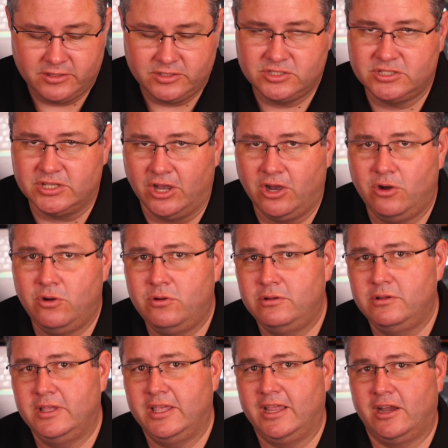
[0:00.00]
So
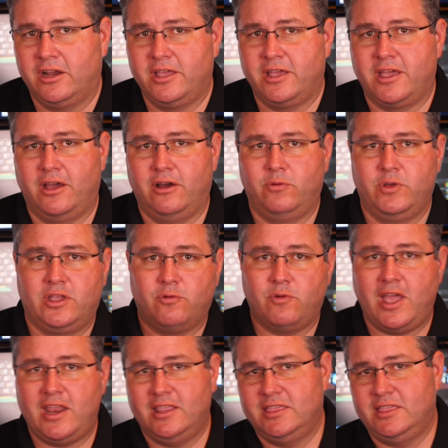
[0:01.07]
here you go. We
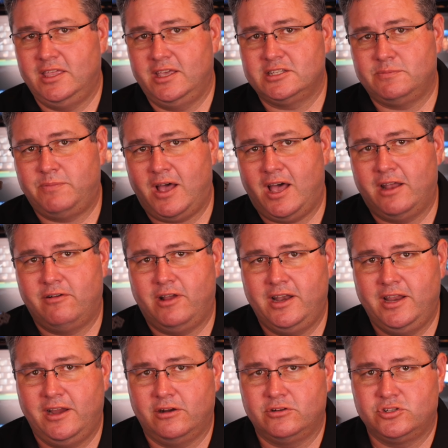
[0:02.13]
created this pod
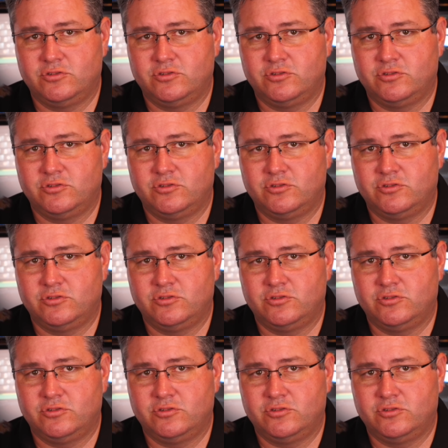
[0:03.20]
right here.